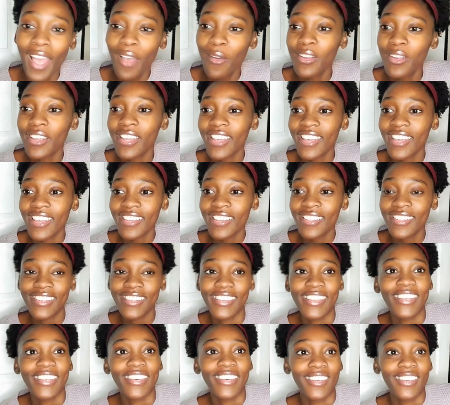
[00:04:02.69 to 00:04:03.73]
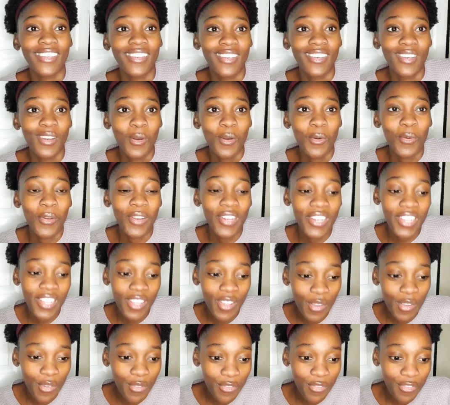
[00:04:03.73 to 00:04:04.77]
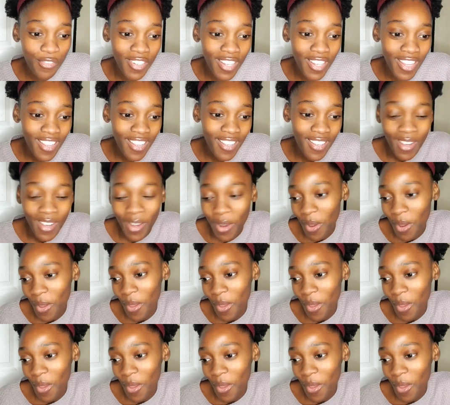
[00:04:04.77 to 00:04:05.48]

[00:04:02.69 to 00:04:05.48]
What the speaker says: Okay, we leave, né?